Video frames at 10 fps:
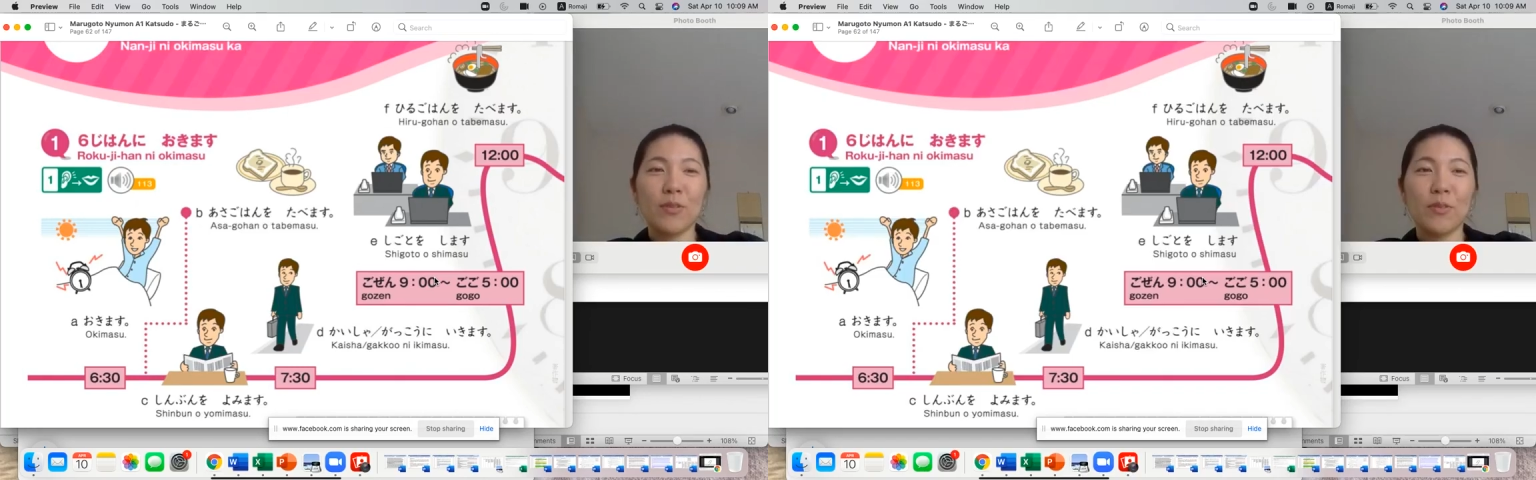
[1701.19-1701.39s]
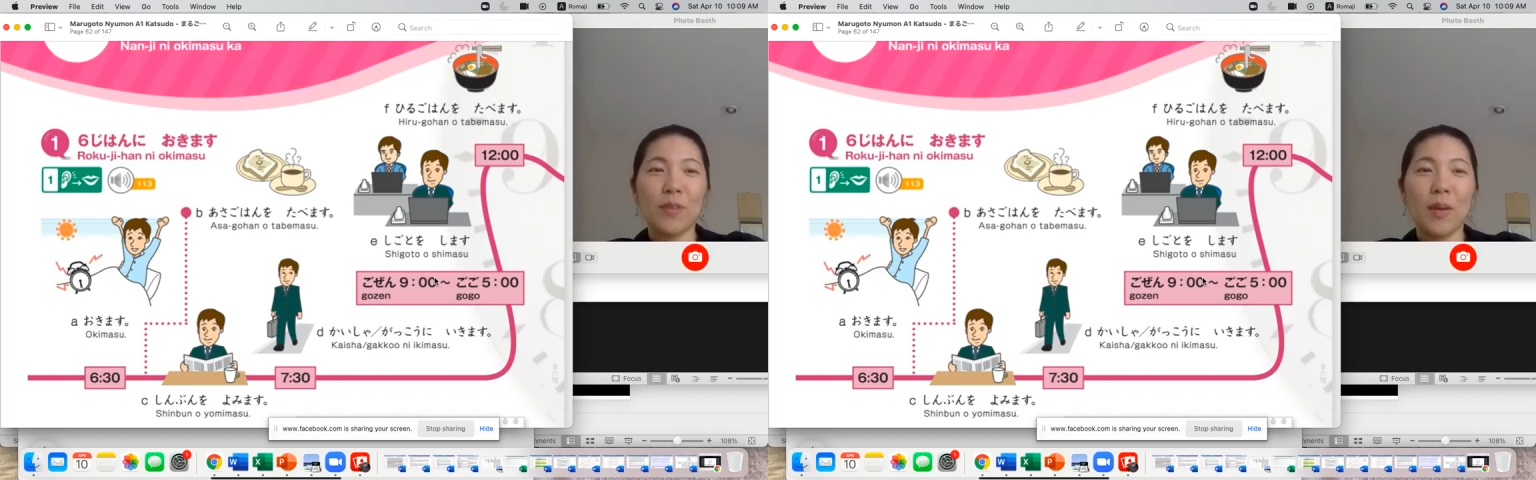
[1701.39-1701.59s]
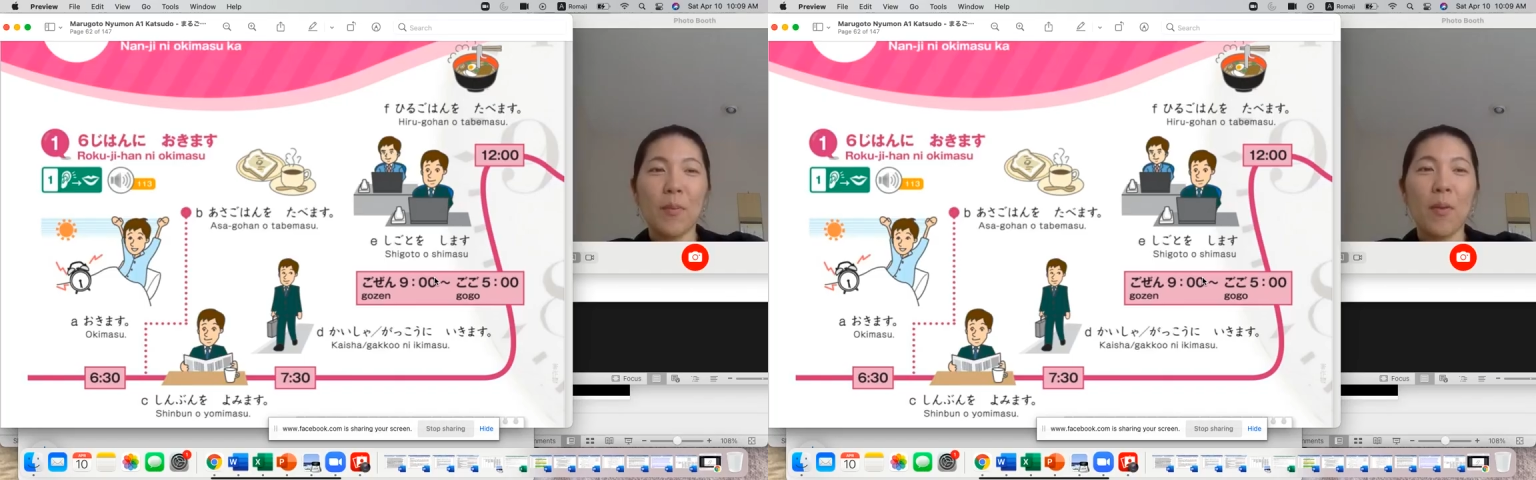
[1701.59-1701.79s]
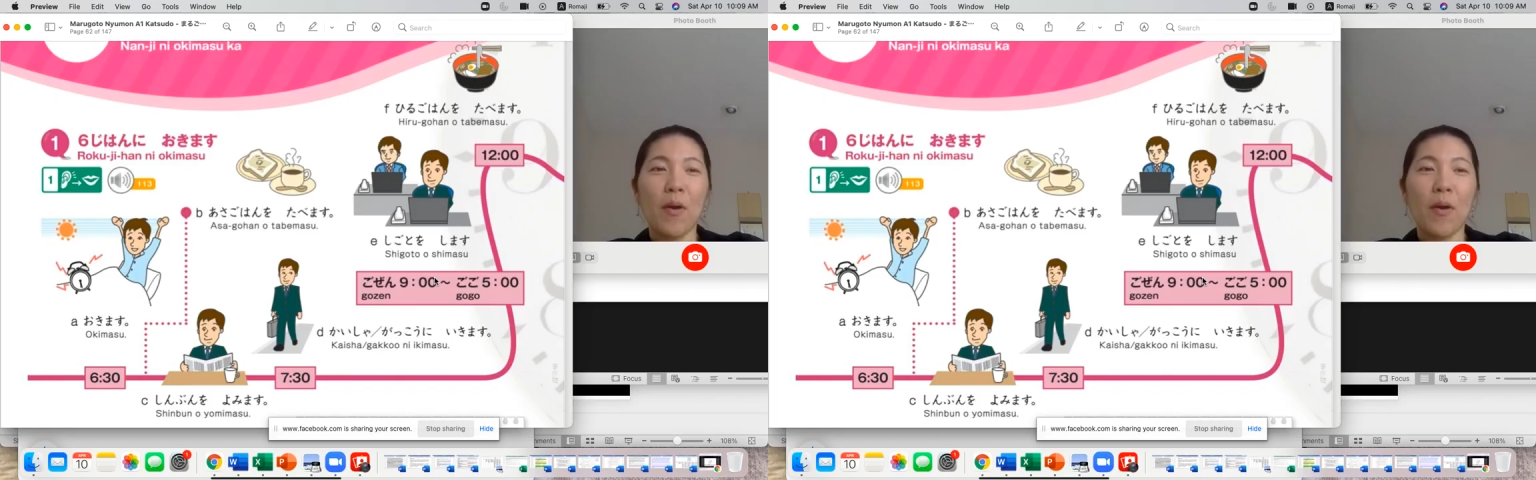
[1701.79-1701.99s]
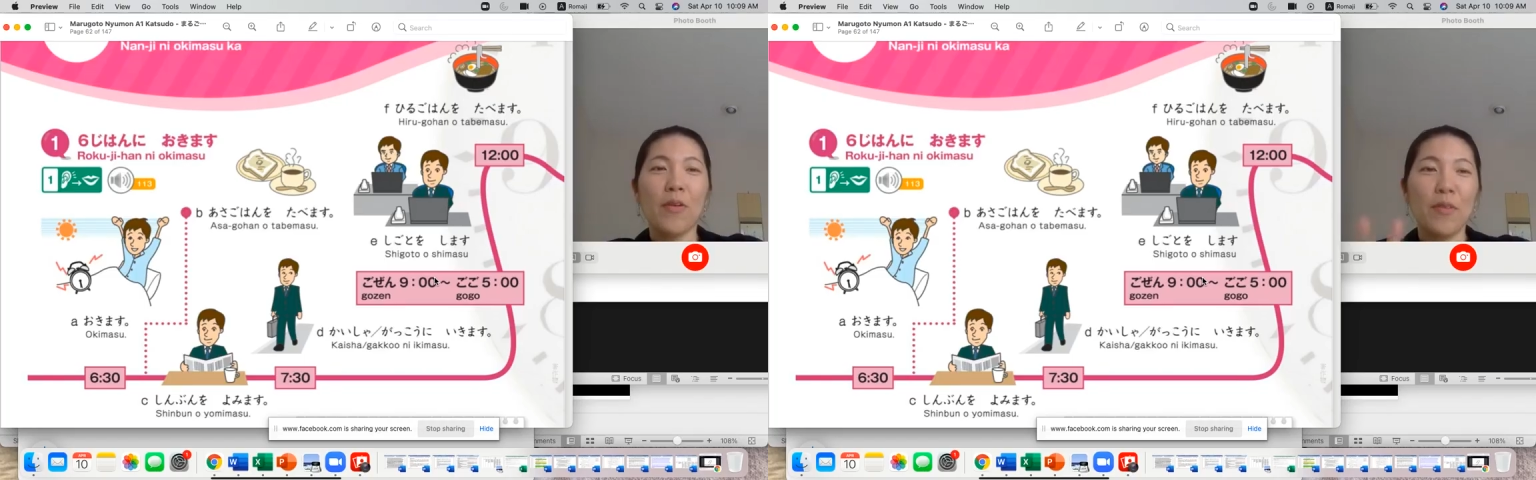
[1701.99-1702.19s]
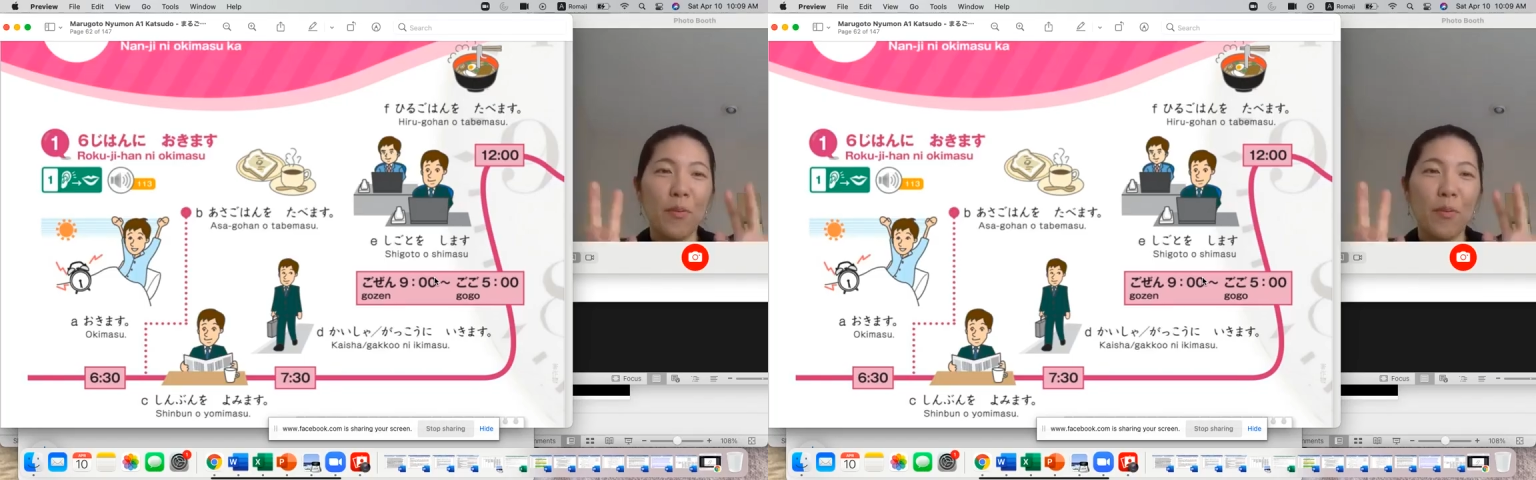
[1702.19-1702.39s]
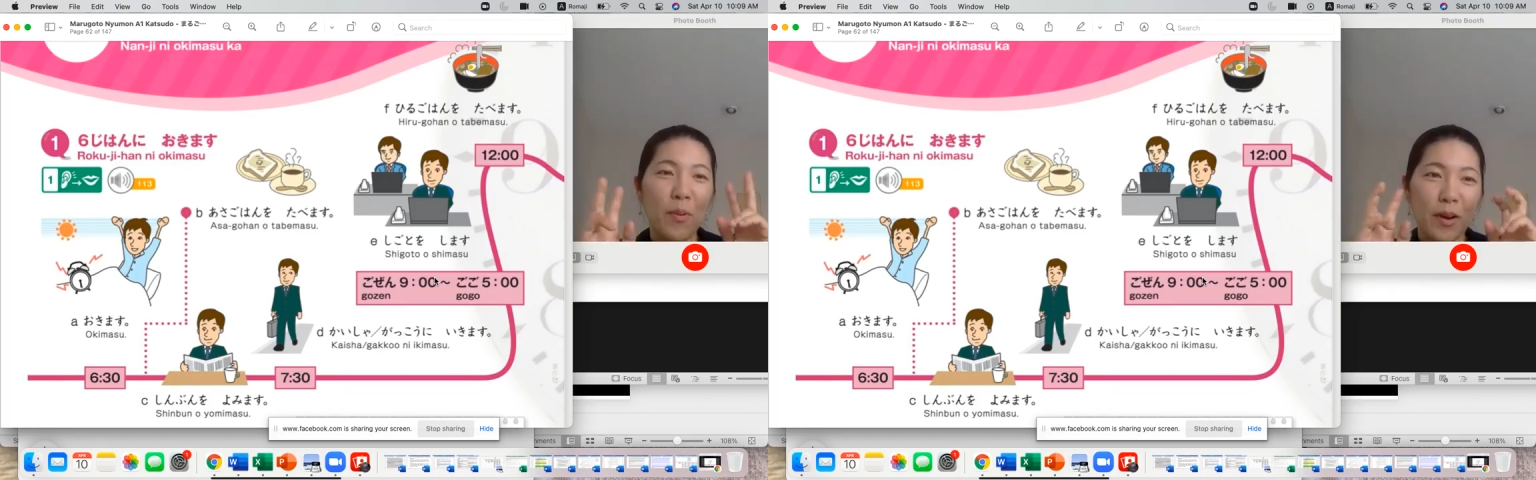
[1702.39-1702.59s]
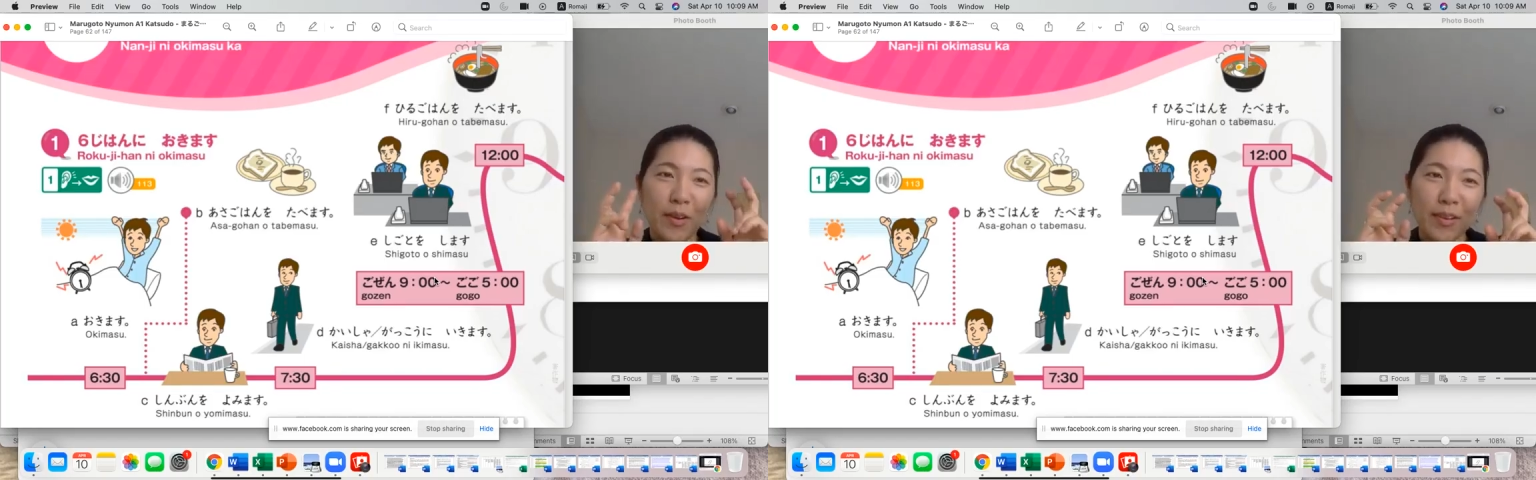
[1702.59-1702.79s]
of like a part of the
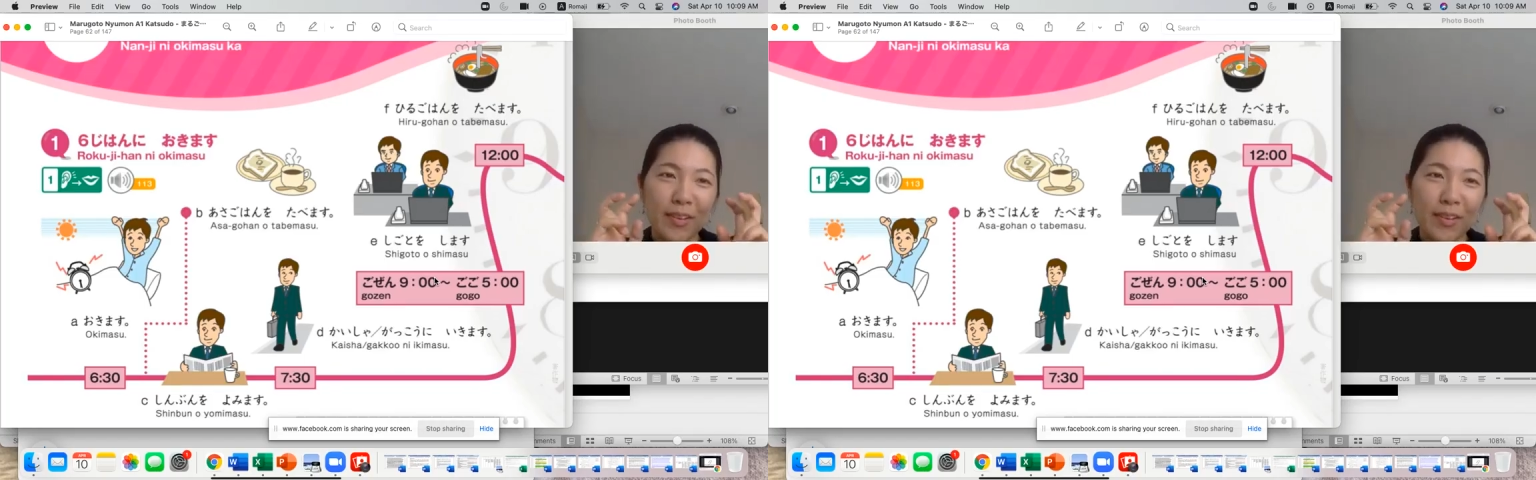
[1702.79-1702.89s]
work.